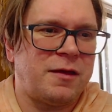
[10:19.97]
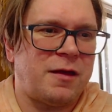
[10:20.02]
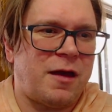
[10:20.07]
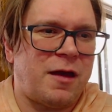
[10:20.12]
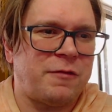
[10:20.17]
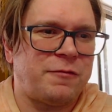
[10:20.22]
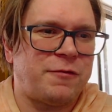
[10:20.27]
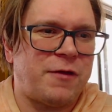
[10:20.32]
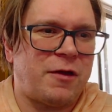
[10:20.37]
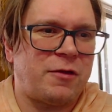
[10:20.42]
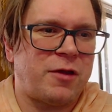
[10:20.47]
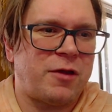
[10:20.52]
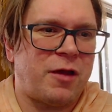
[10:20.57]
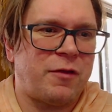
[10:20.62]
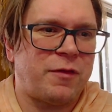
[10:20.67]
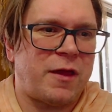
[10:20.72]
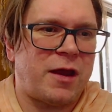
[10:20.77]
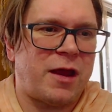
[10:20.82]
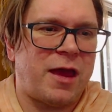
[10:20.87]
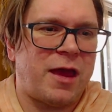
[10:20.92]
found out
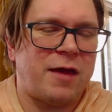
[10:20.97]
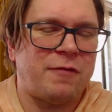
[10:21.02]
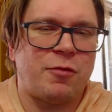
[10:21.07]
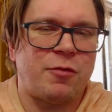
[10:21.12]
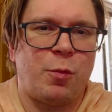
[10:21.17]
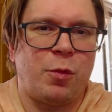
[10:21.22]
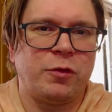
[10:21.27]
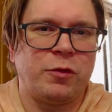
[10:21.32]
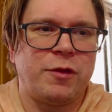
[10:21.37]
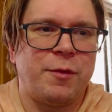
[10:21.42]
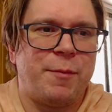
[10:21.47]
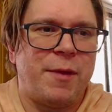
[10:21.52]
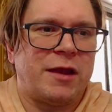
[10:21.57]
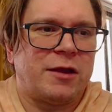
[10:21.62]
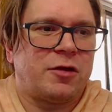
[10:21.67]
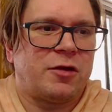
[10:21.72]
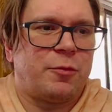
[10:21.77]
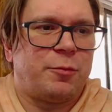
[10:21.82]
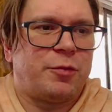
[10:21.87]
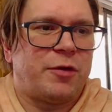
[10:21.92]
that I have a multi-band
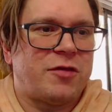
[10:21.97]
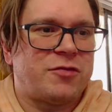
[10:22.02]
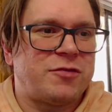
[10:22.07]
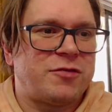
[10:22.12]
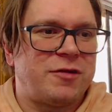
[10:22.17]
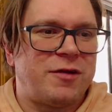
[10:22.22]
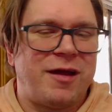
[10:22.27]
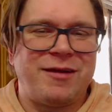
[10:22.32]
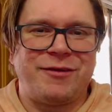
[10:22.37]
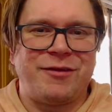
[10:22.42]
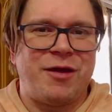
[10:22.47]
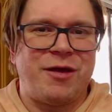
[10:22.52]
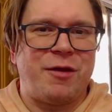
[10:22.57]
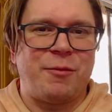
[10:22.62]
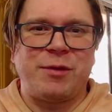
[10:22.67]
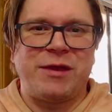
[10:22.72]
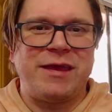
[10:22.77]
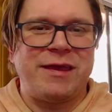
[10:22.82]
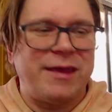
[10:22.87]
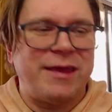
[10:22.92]
compressor. I don't know. I'm
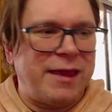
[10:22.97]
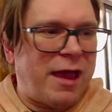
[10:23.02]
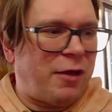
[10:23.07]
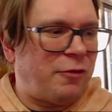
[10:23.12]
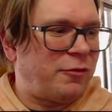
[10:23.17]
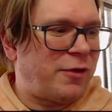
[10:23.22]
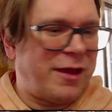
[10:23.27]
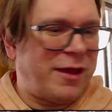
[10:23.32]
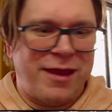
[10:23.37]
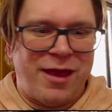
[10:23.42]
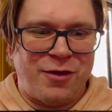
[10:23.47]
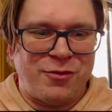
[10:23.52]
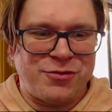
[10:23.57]
geeking out right now.